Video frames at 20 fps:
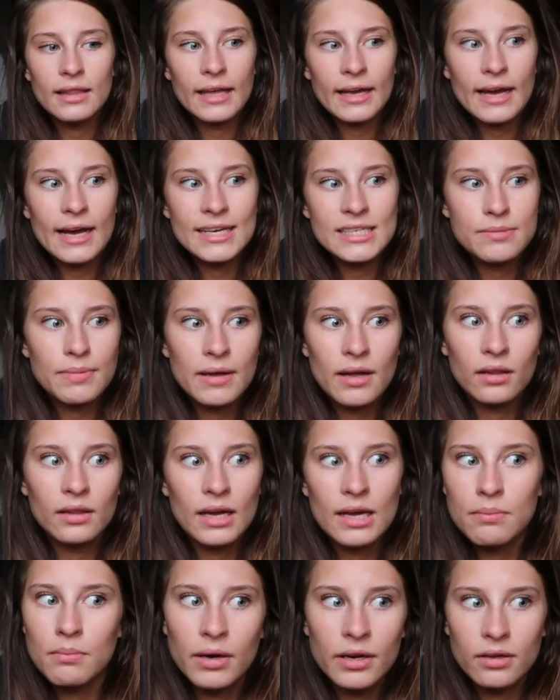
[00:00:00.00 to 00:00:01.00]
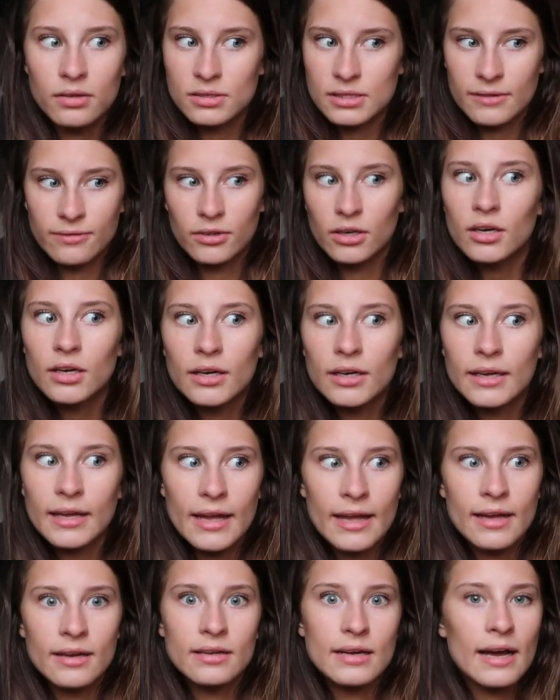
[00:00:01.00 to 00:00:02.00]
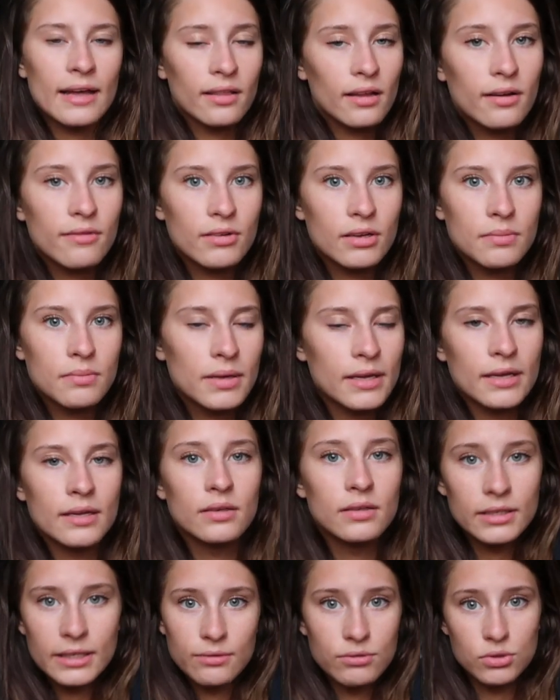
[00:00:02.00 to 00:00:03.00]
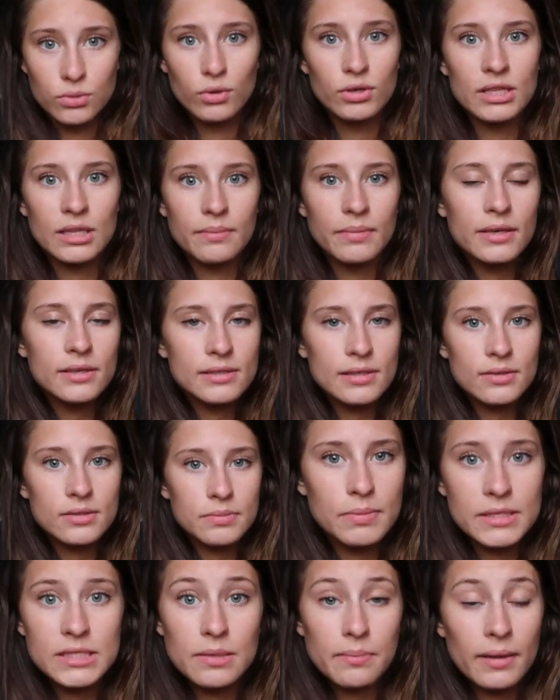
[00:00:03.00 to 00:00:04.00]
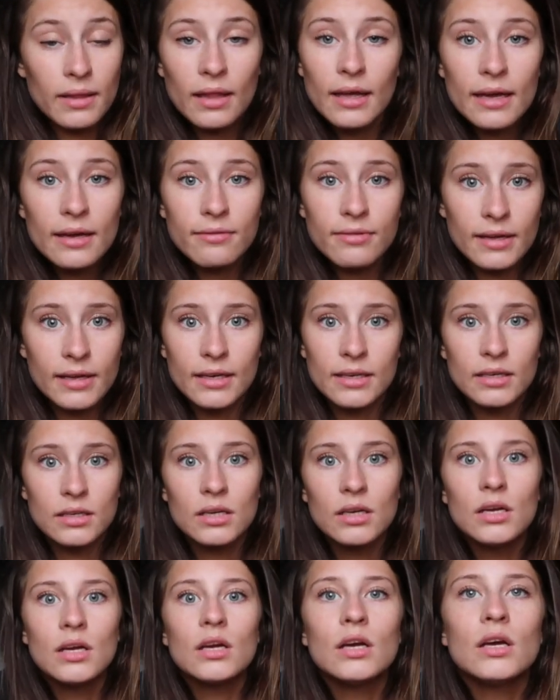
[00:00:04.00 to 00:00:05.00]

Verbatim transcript: like I spent a lot of money on Steph Curry and I love him and it was worth it because I was best in my life and